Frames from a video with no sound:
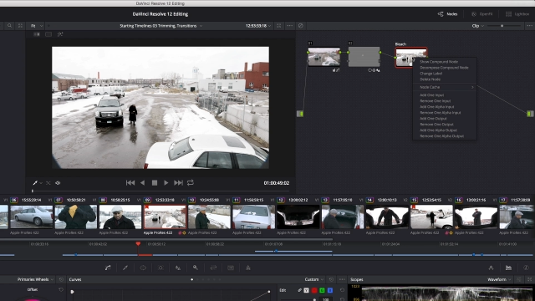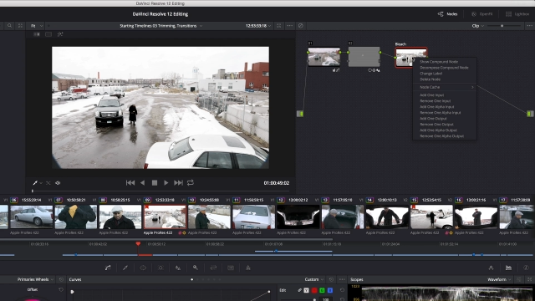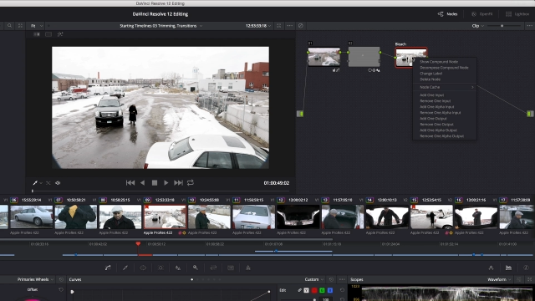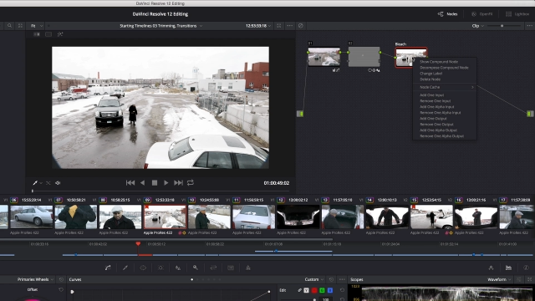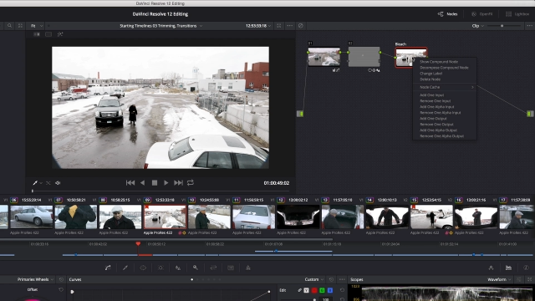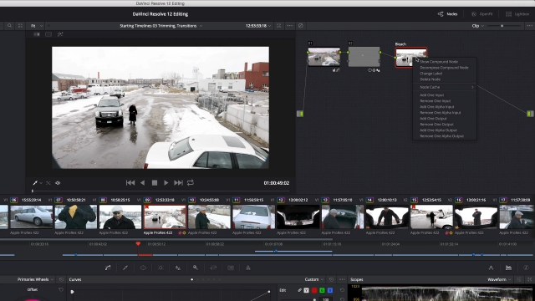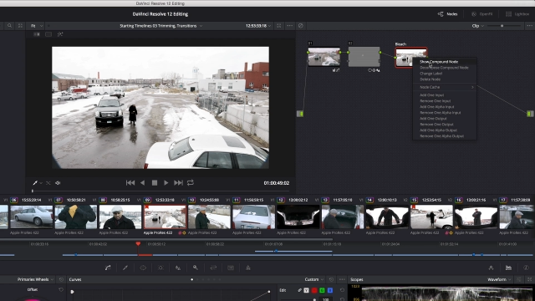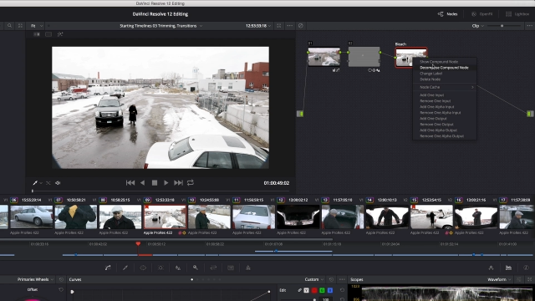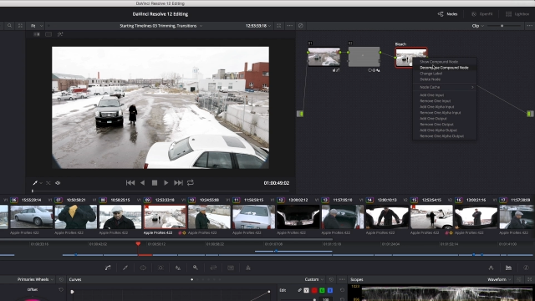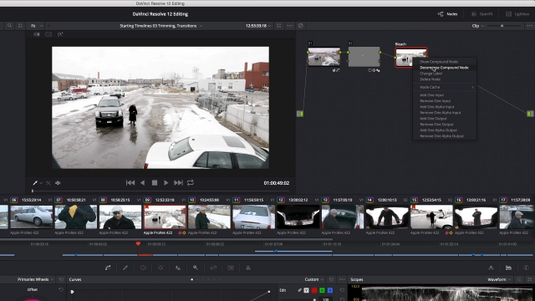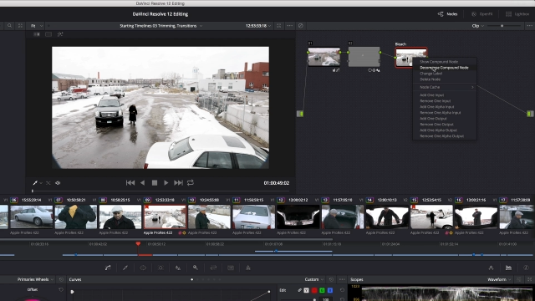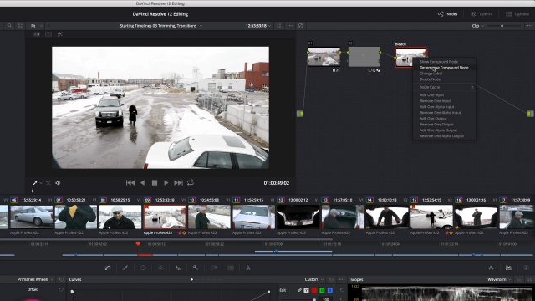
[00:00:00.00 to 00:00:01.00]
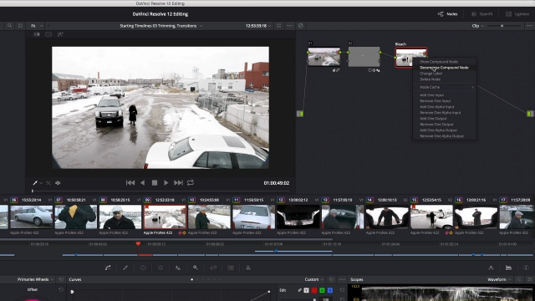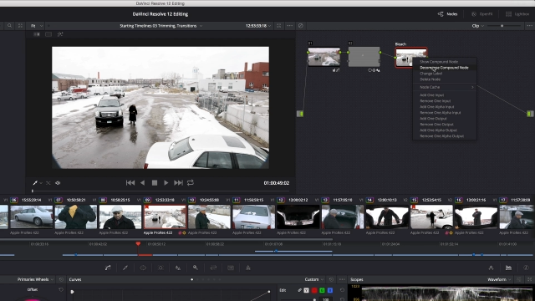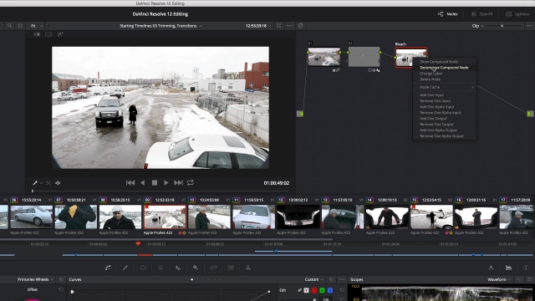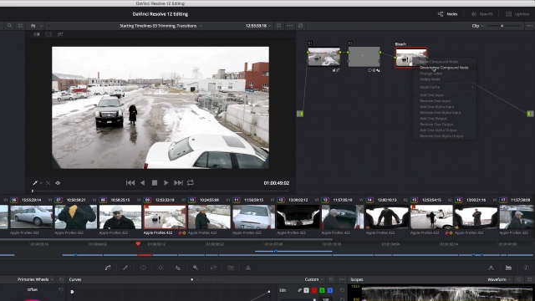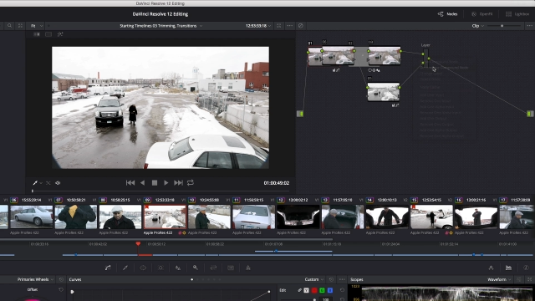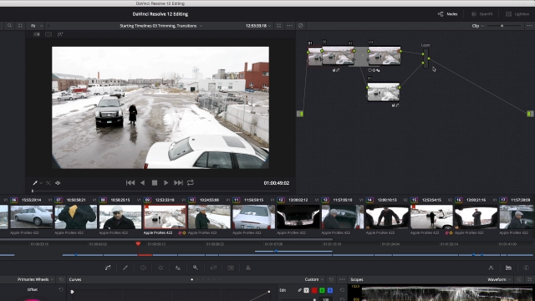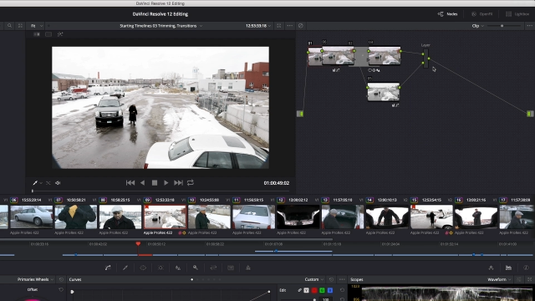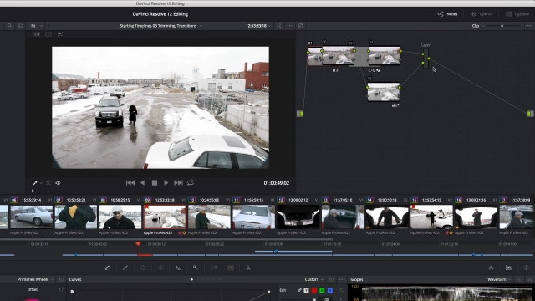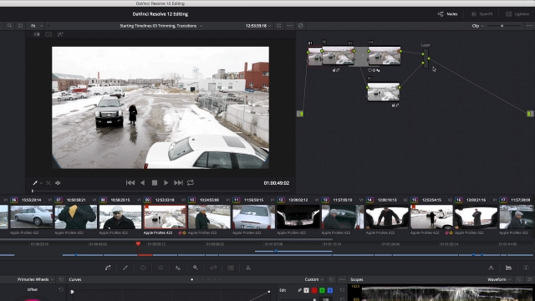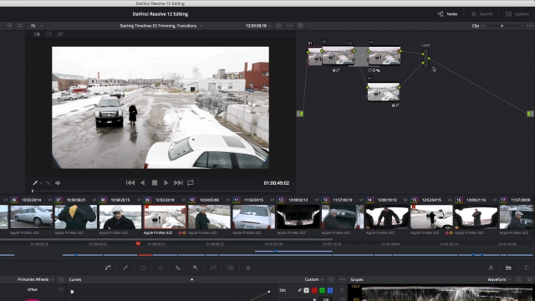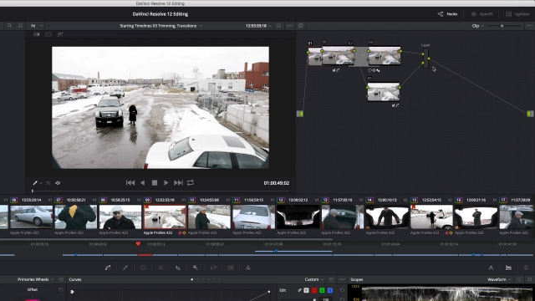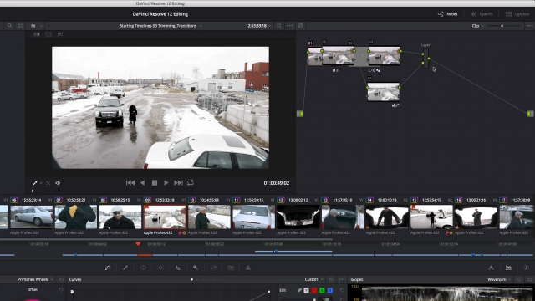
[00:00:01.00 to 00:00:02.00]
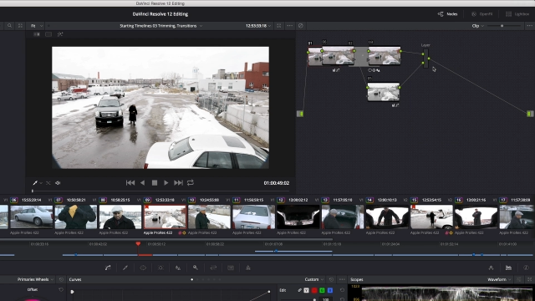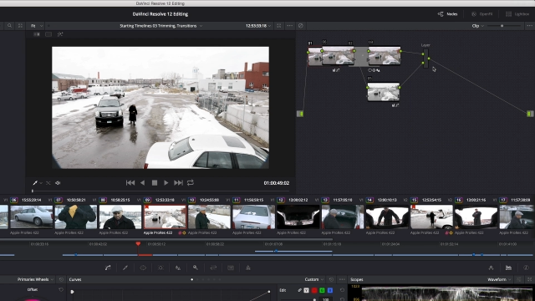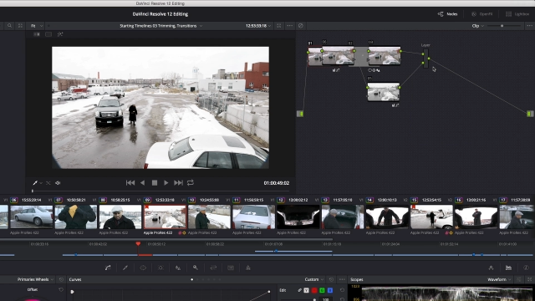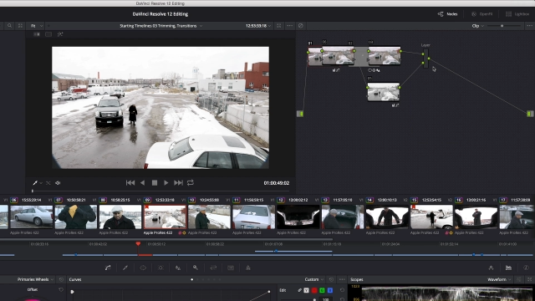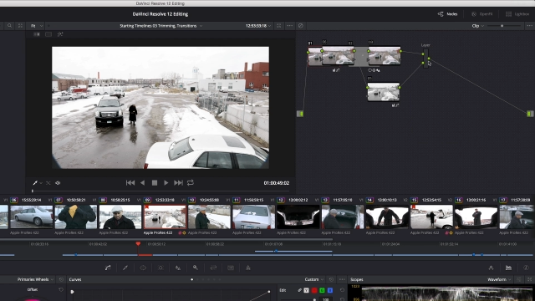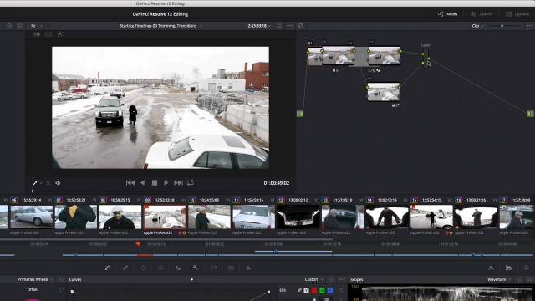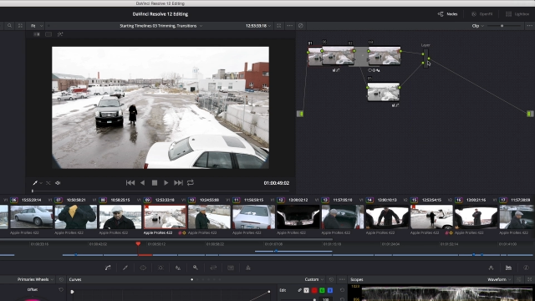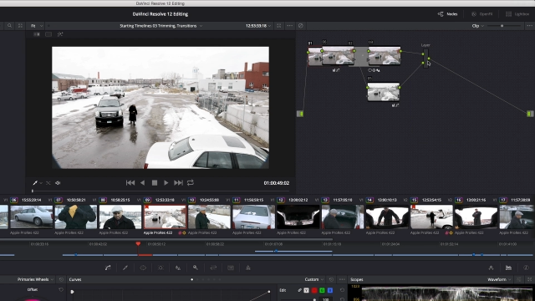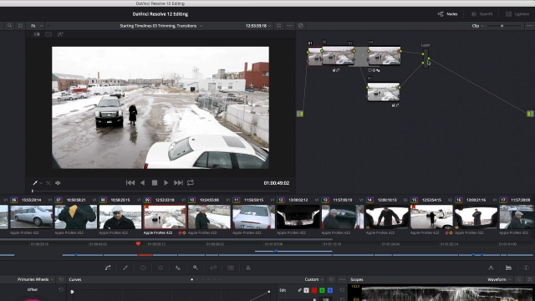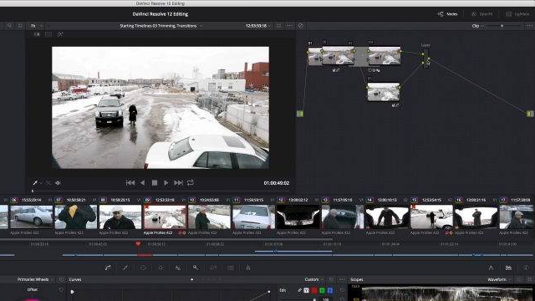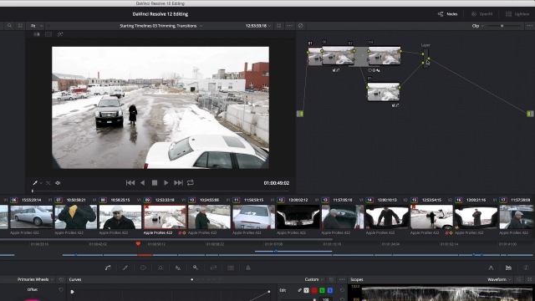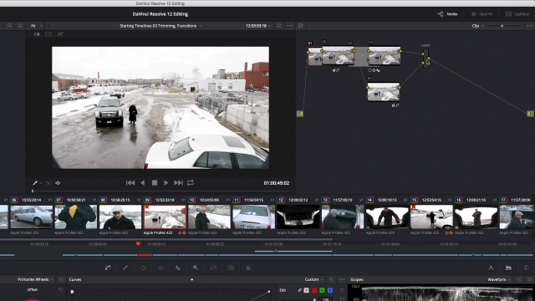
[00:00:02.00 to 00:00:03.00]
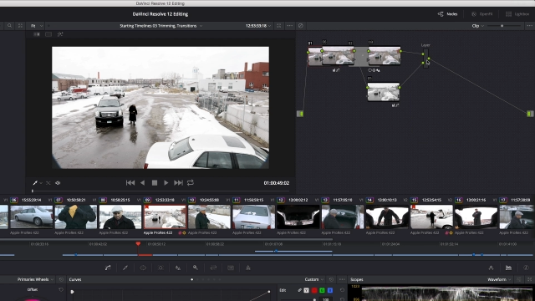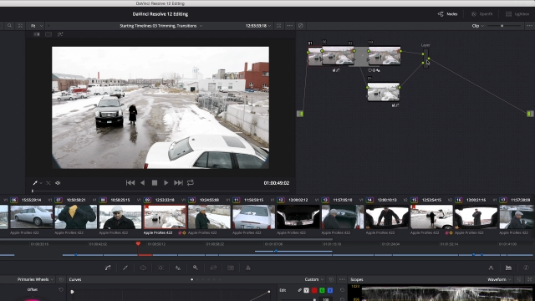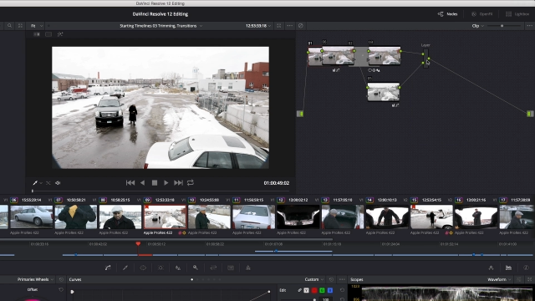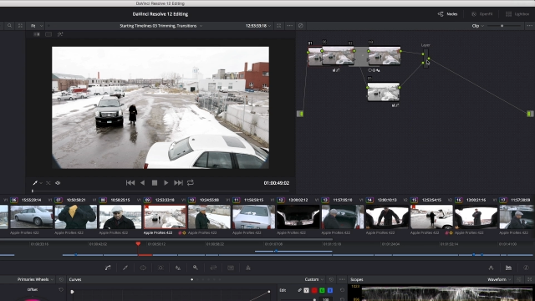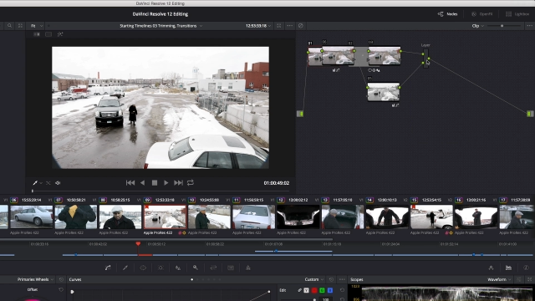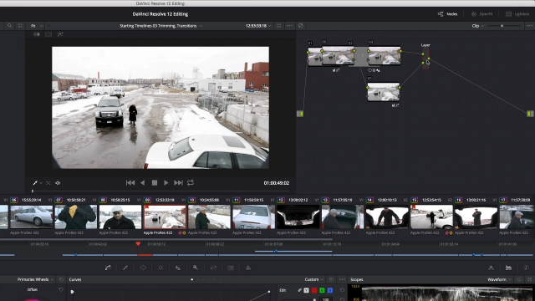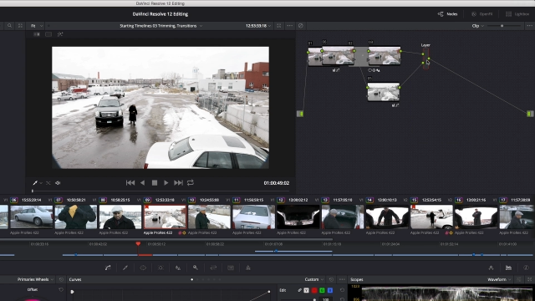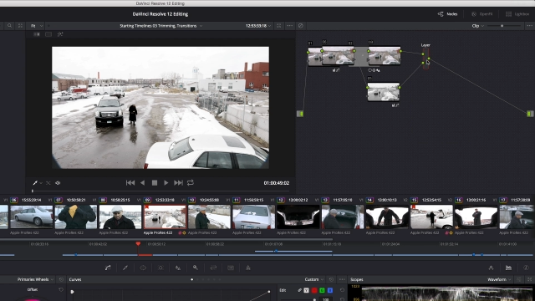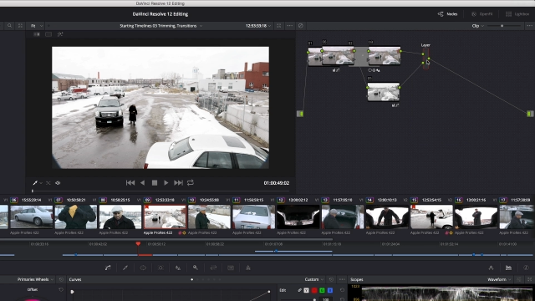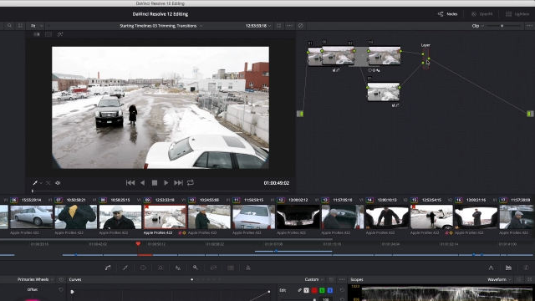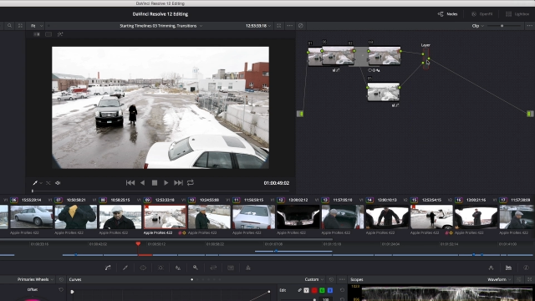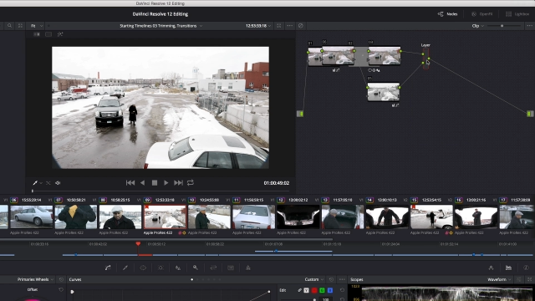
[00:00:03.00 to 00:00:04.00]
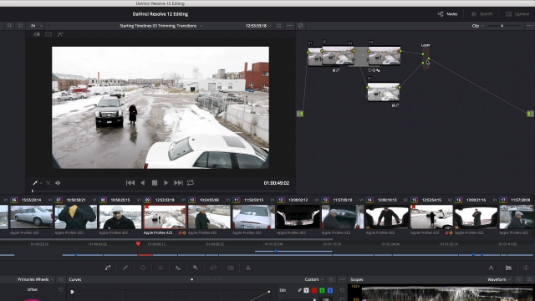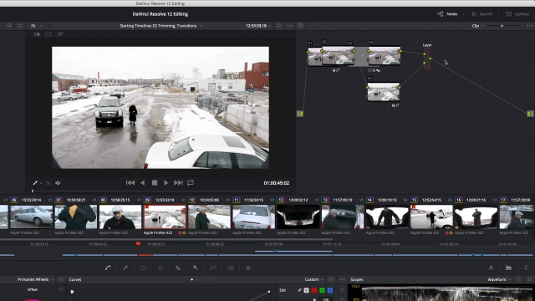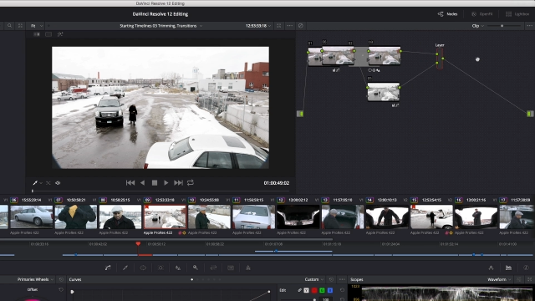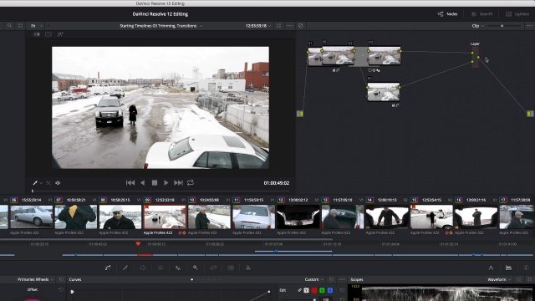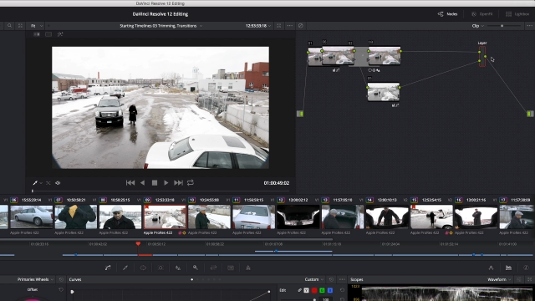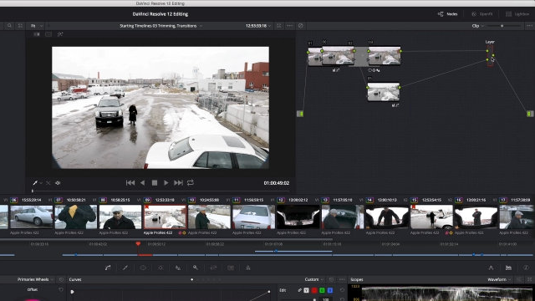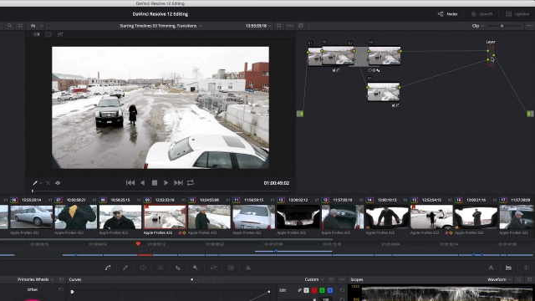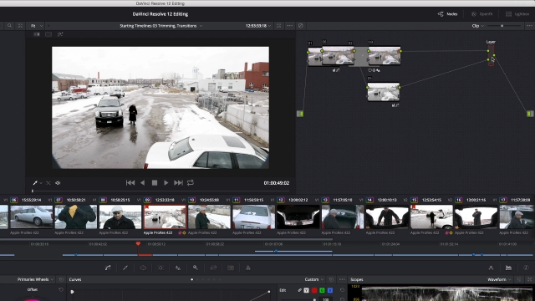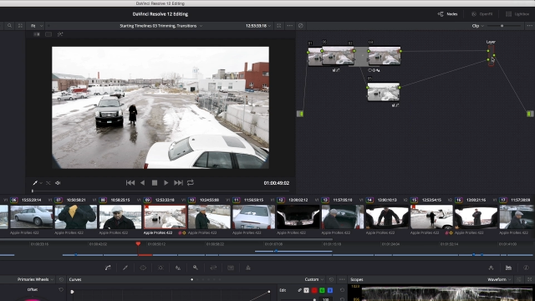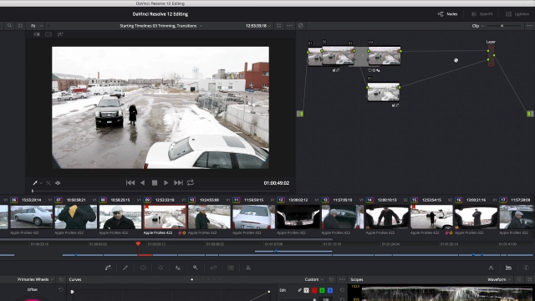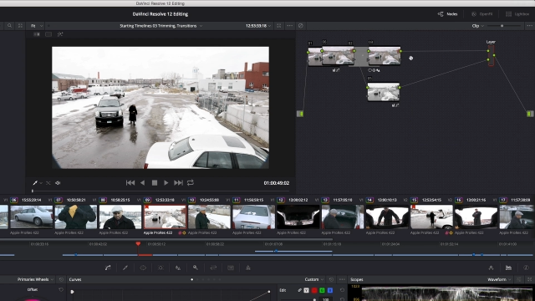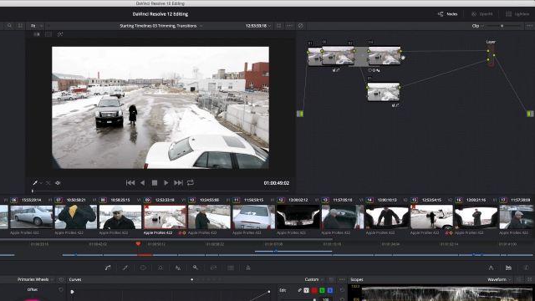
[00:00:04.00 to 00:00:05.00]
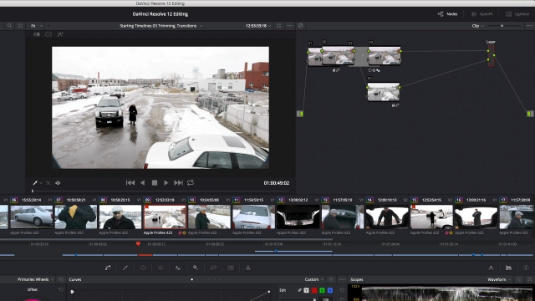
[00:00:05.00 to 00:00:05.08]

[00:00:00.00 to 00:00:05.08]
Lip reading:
(no speaker visible)